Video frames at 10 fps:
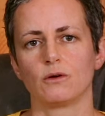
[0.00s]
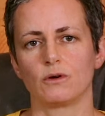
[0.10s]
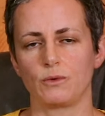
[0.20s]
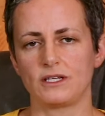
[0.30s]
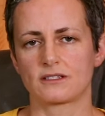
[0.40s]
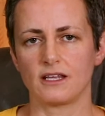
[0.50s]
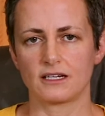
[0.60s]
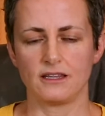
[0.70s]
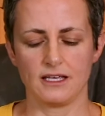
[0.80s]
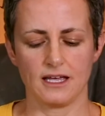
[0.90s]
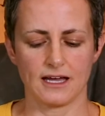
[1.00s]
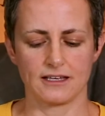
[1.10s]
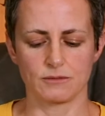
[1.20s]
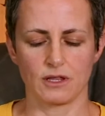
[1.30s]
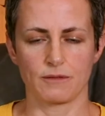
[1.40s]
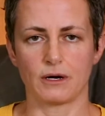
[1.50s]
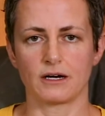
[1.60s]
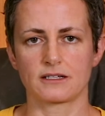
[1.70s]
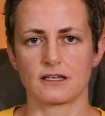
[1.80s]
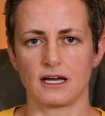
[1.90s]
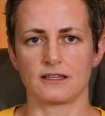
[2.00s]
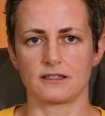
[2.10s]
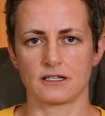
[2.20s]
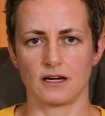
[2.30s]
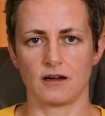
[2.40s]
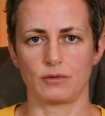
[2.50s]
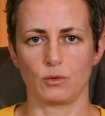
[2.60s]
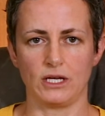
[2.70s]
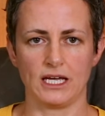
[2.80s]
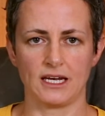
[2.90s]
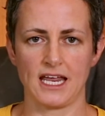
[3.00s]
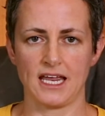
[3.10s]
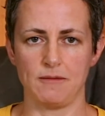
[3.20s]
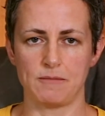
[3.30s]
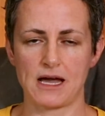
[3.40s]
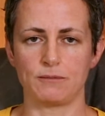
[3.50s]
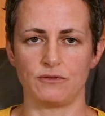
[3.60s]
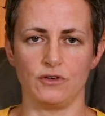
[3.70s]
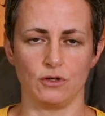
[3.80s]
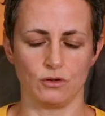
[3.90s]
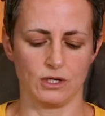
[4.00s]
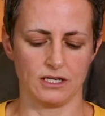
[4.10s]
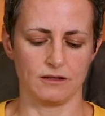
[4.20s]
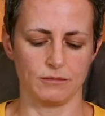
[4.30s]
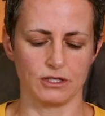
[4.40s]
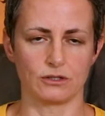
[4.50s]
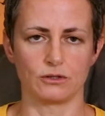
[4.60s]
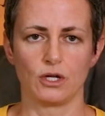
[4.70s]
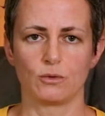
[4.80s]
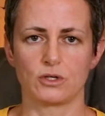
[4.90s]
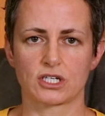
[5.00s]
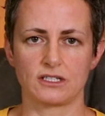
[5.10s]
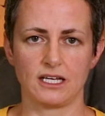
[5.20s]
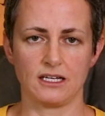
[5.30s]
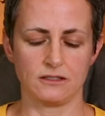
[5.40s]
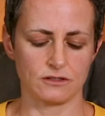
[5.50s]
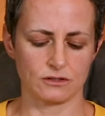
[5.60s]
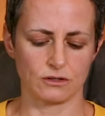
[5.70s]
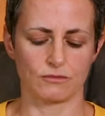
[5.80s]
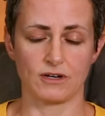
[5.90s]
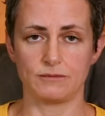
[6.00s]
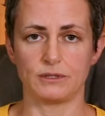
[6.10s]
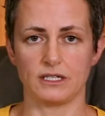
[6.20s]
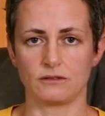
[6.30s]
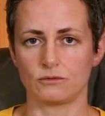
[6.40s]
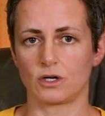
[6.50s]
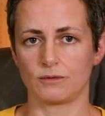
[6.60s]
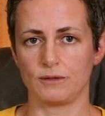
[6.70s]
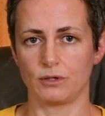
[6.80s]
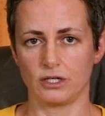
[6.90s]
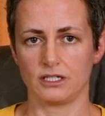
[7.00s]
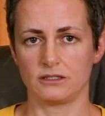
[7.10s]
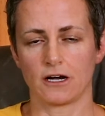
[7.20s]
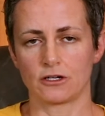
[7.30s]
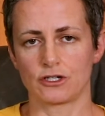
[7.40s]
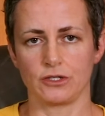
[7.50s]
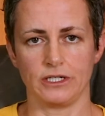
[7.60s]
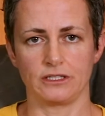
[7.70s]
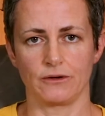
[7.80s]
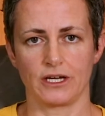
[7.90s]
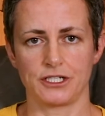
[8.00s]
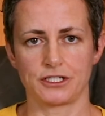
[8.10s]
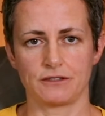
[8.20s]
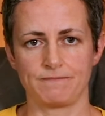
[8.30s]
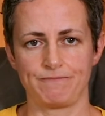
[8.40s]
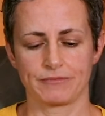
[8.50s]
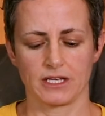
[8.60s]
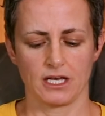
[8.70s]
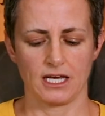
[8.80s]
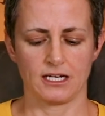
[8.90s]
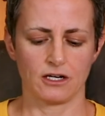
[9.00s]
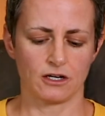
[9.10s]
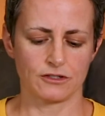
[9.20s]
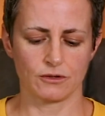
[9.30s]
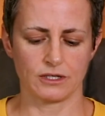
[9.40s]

When we select the azimuth box at the top, we get a map view in the middle, which contains the red pin where we put it on our shooting location, and it also